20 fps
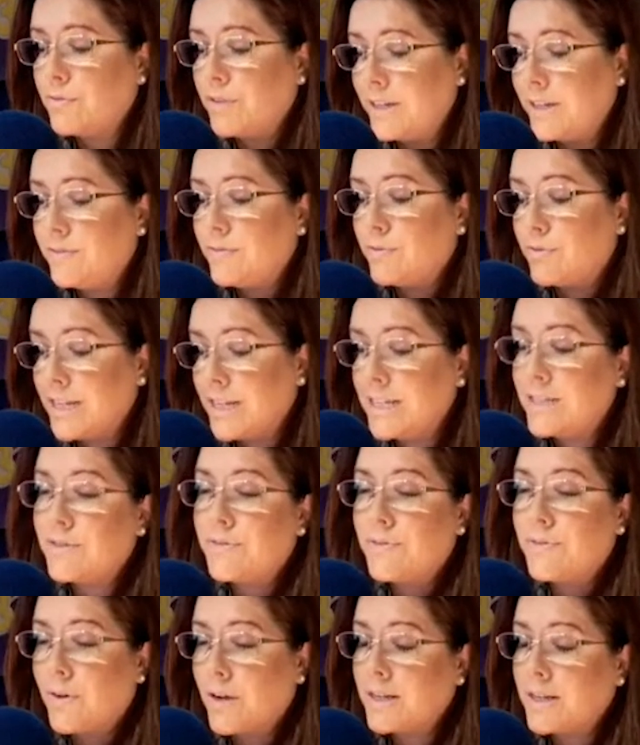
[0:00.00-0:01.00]

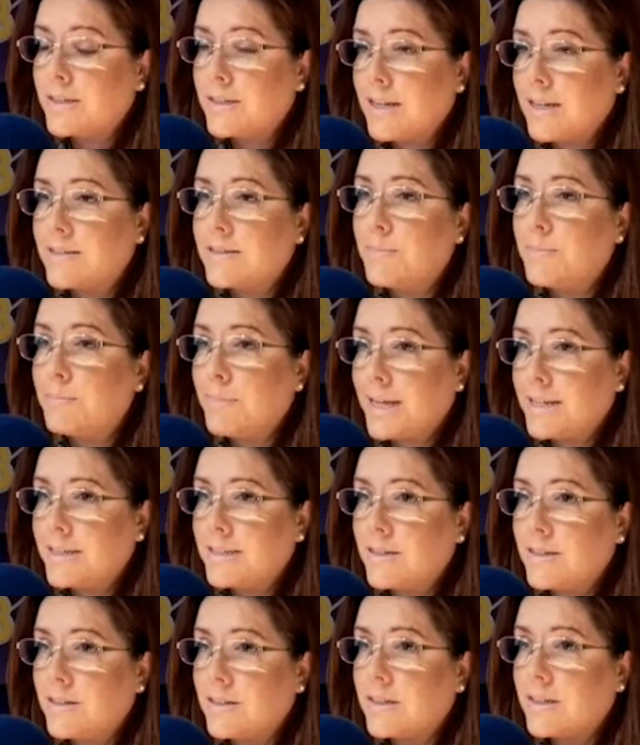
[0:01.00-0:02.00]
redefined it as a
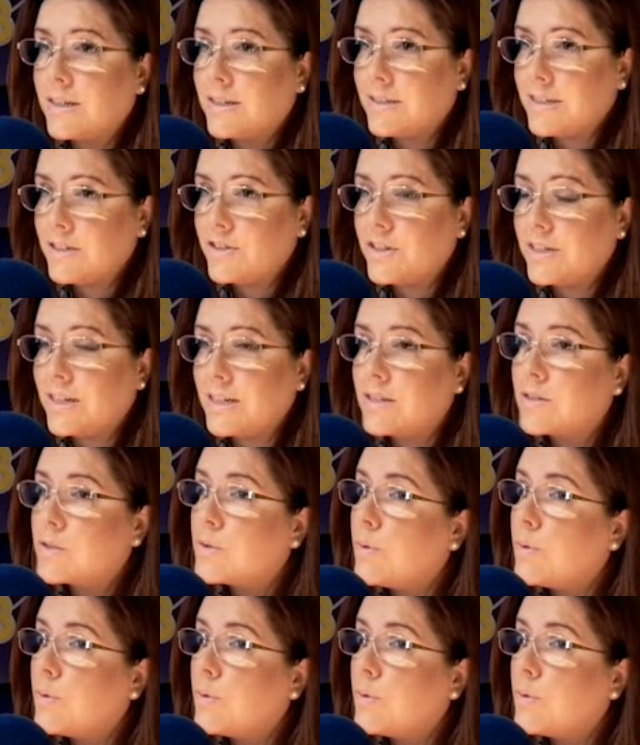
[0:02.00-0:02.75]
medical condition,